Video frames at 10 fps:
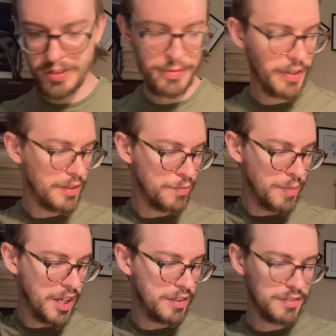friend of
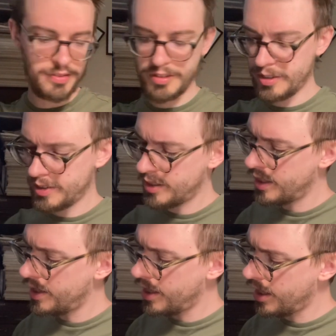mine
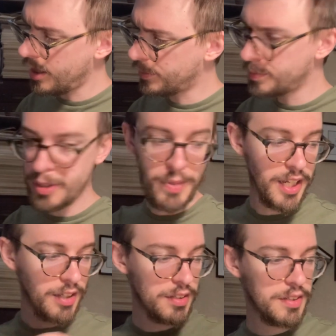helped me make
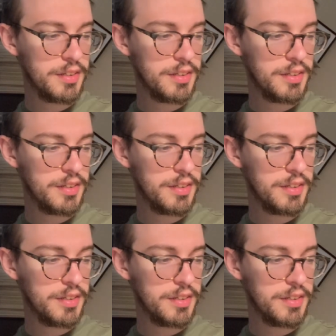it.